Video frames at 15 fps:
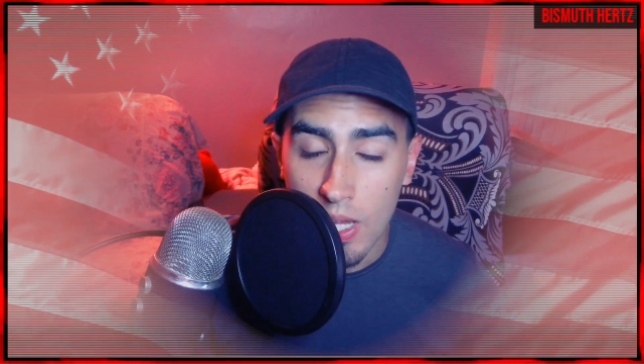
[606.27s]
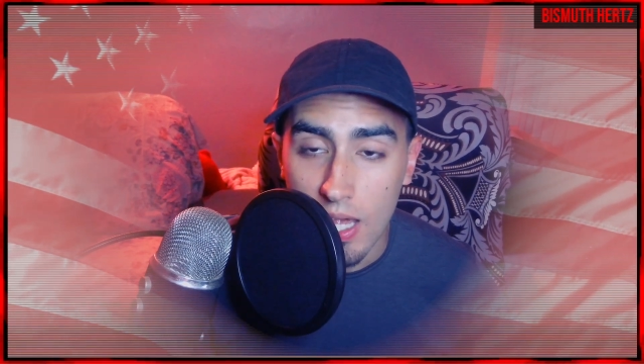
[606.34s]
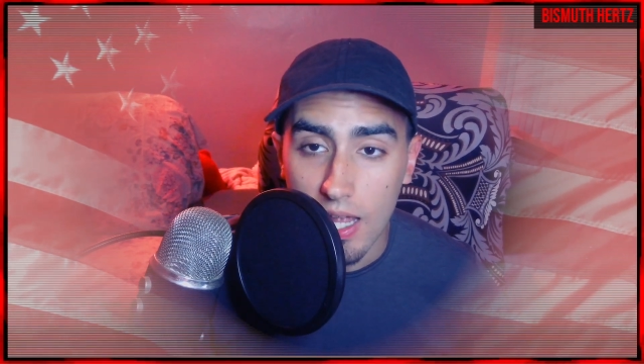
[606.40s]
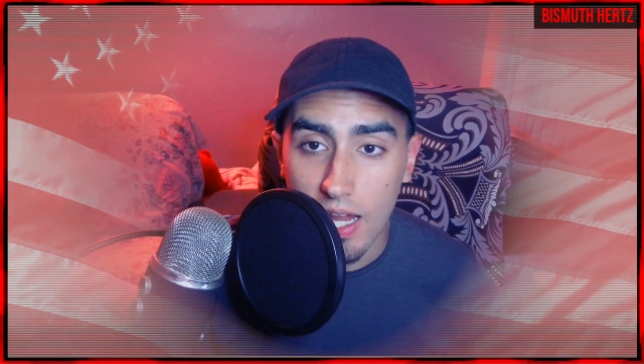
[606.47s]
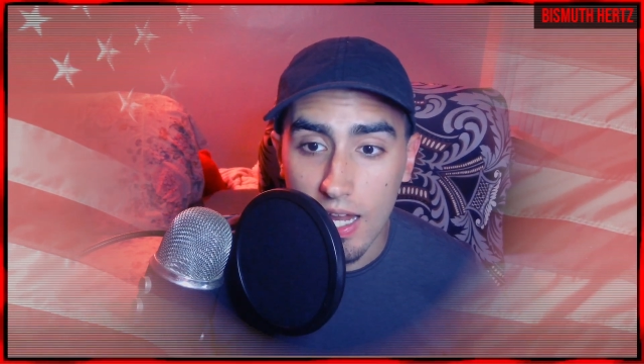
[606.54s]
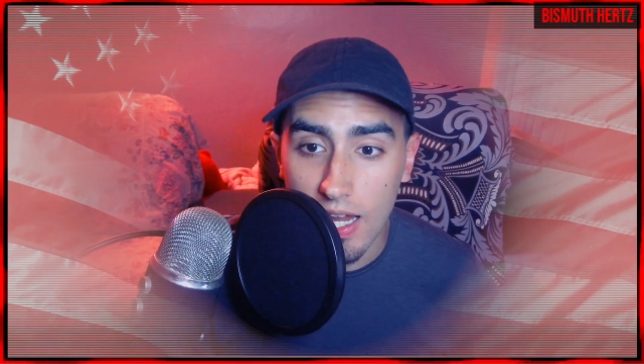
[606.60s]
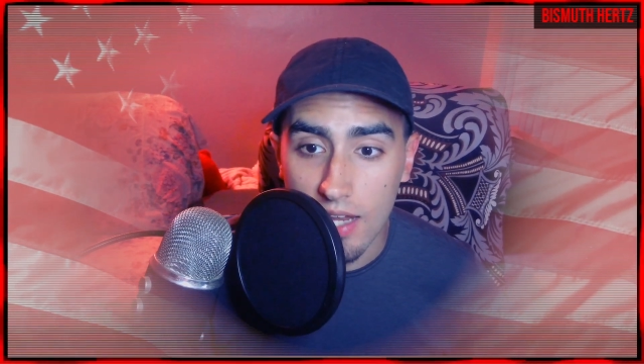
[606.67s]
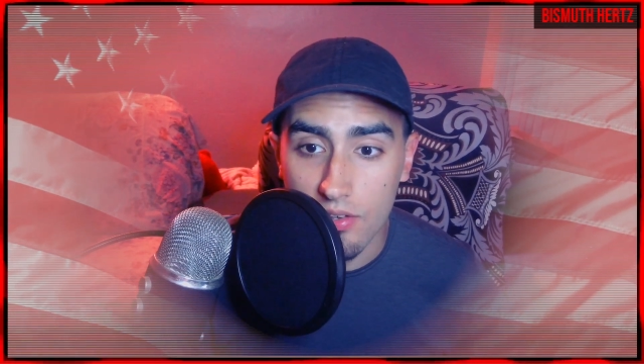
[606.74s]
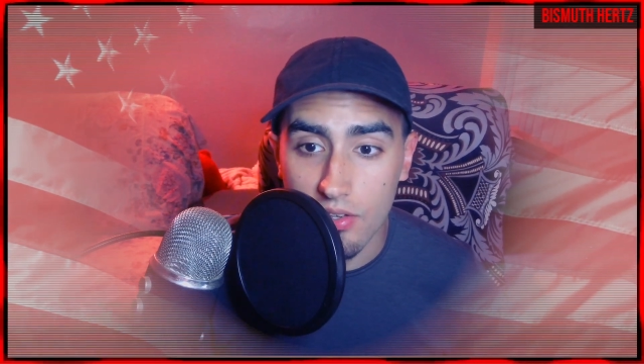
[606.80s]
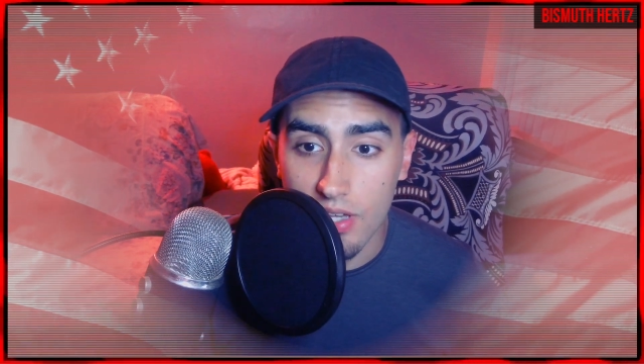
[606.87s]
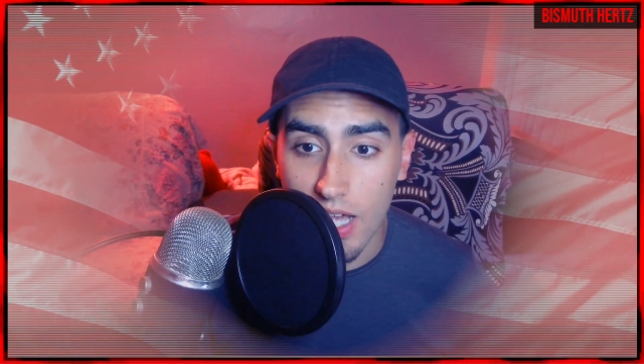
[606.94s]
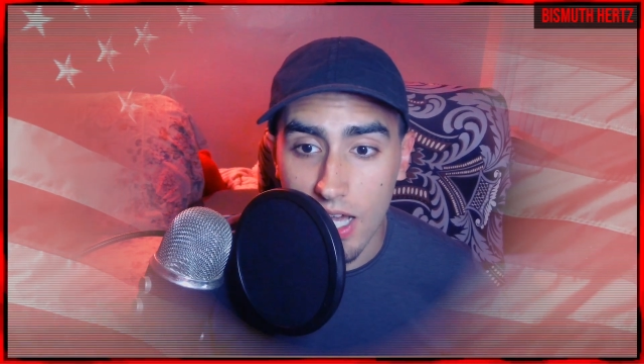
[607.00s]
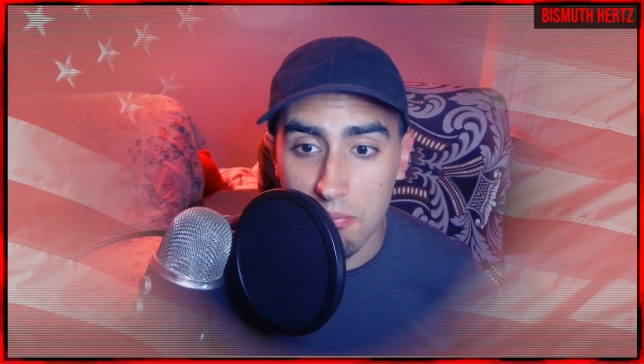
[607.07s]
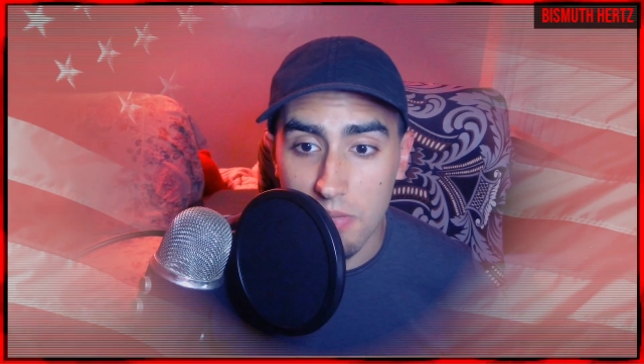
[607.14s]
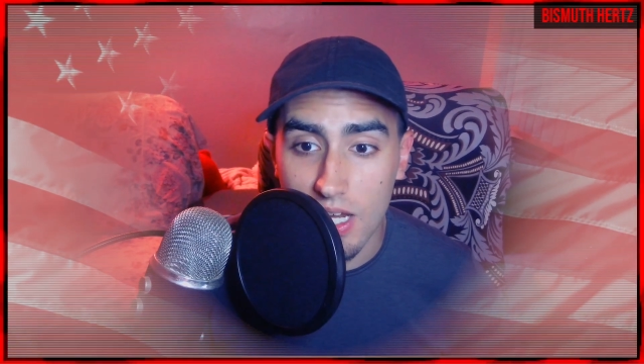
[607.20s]
and not
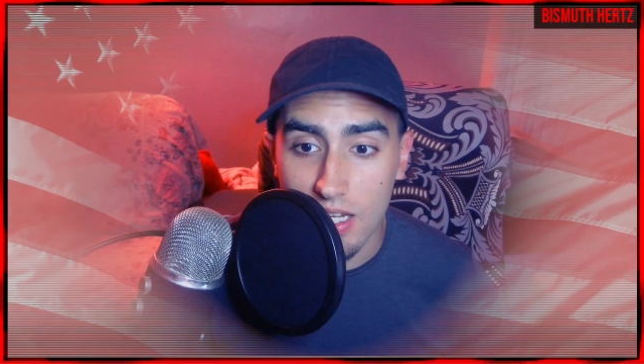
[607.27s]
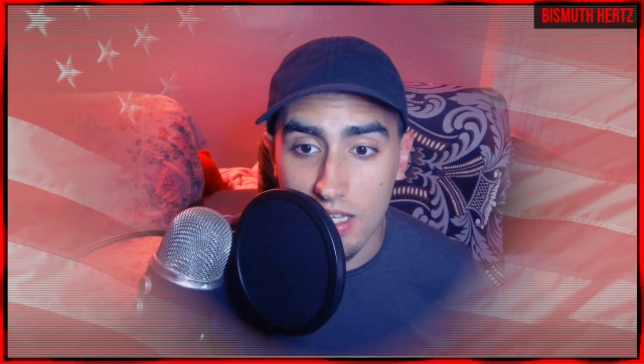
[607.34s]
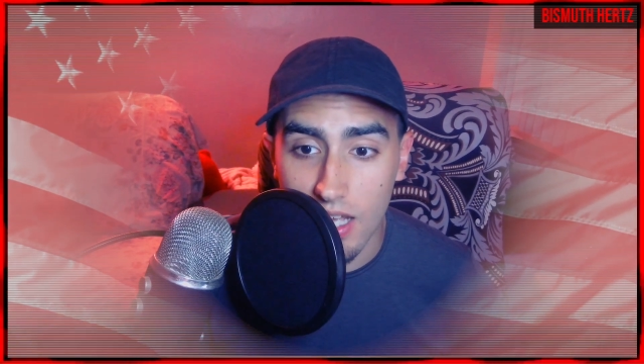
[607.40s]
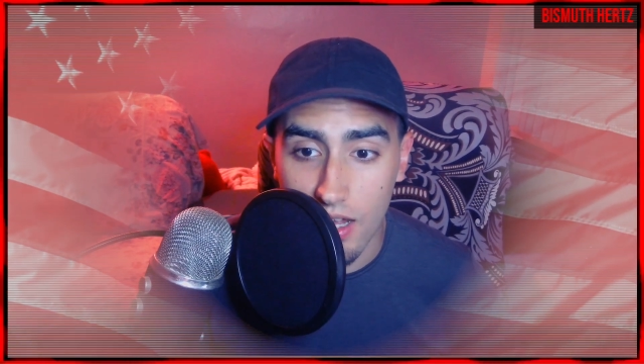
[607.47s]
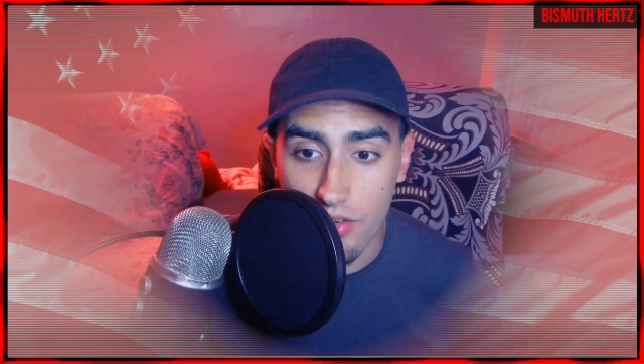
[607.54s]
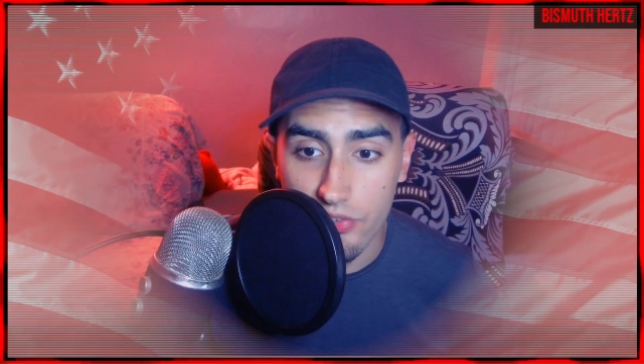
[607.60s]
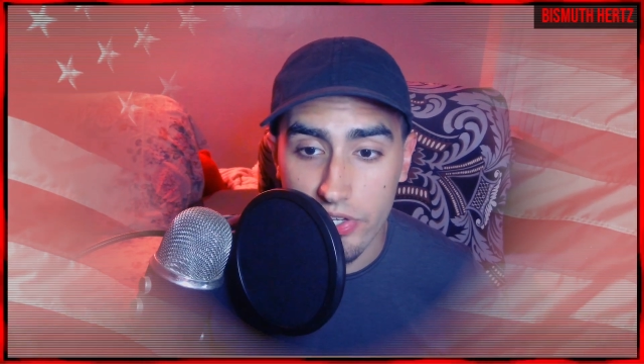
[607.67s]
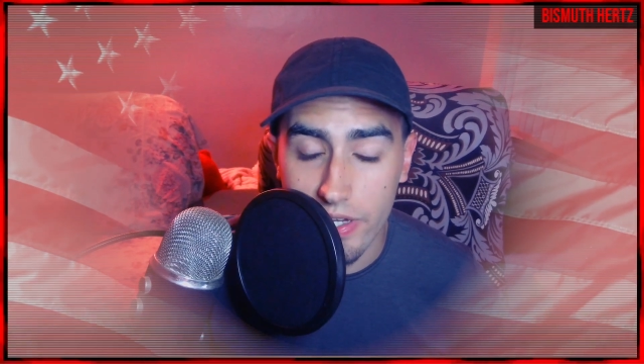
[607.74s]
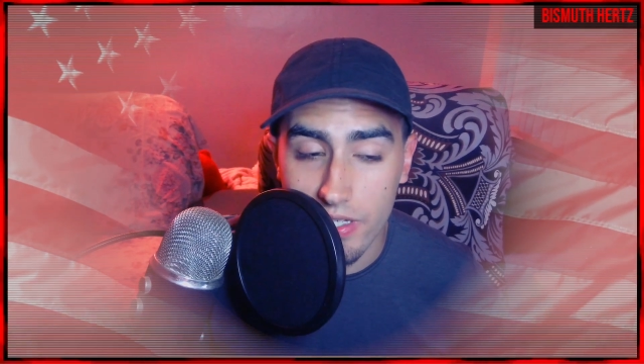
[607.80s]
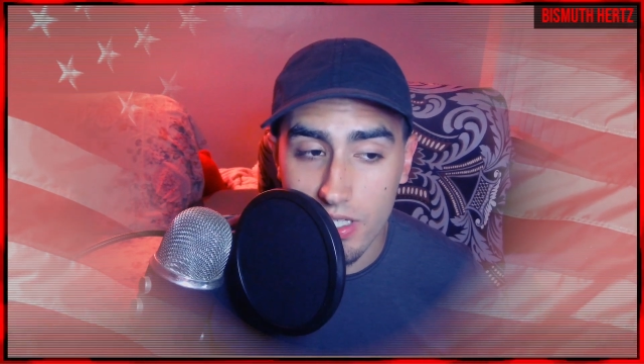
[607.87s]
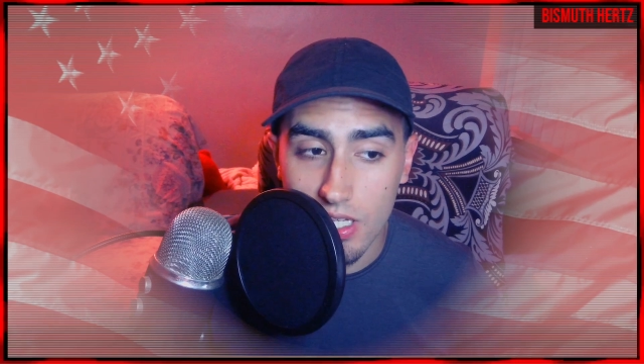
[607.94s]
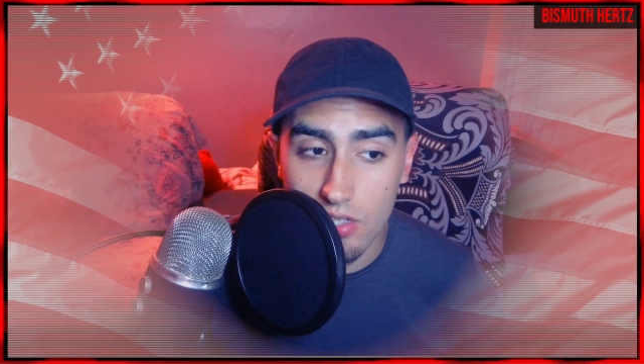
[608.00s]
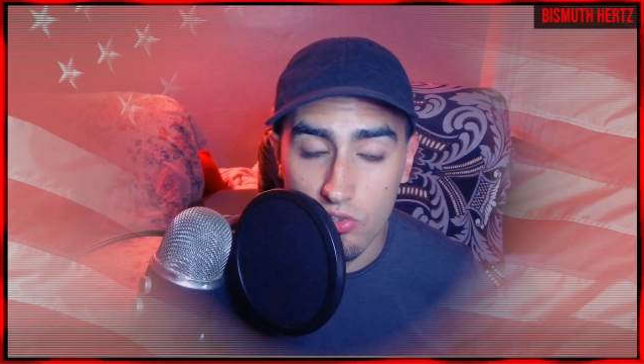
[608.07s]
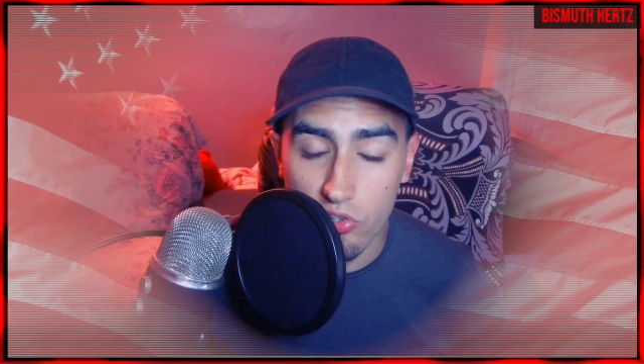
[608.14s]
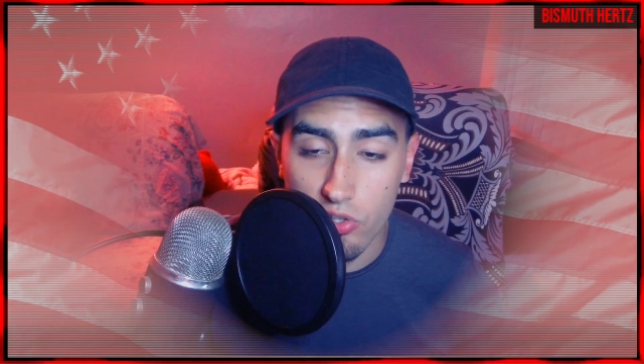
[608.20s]
make content in
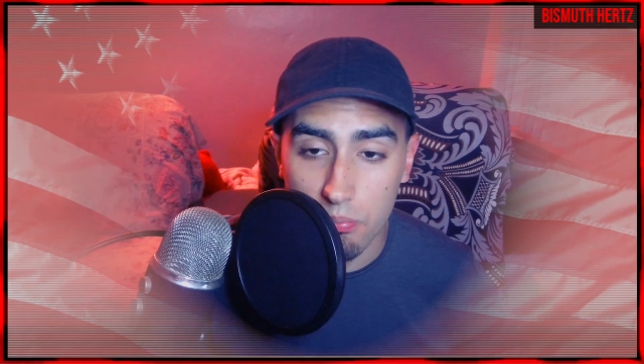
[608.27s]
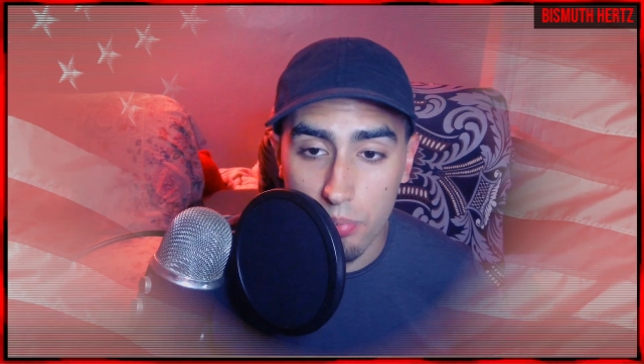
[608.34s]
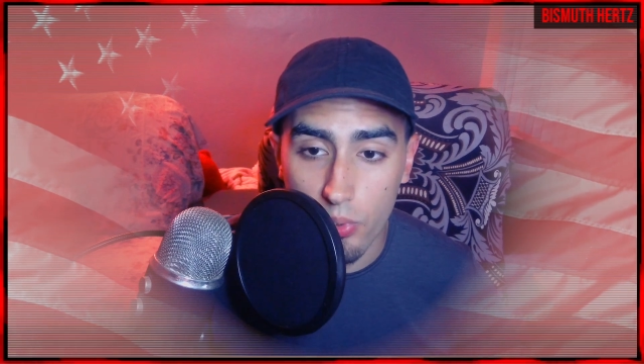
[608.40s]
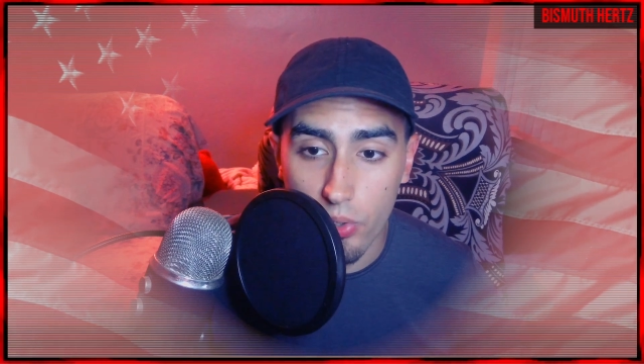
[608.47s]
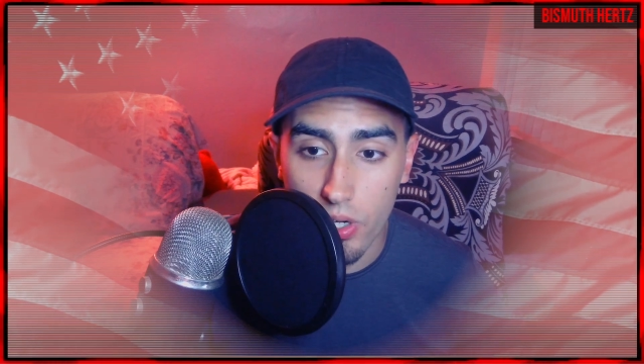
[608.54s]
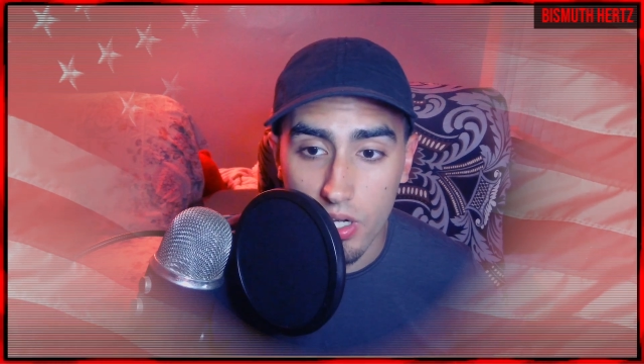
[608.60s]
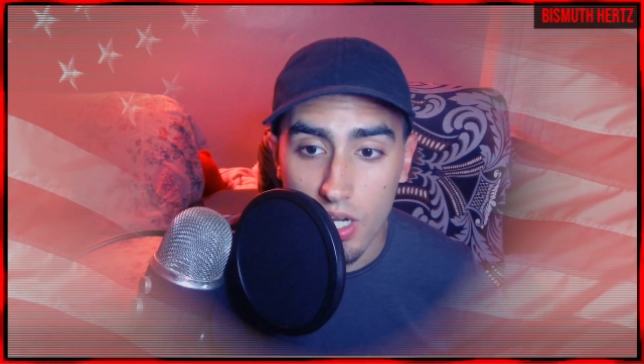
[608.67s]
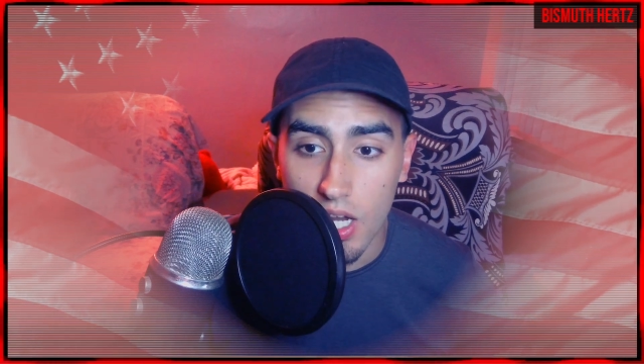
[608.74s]
support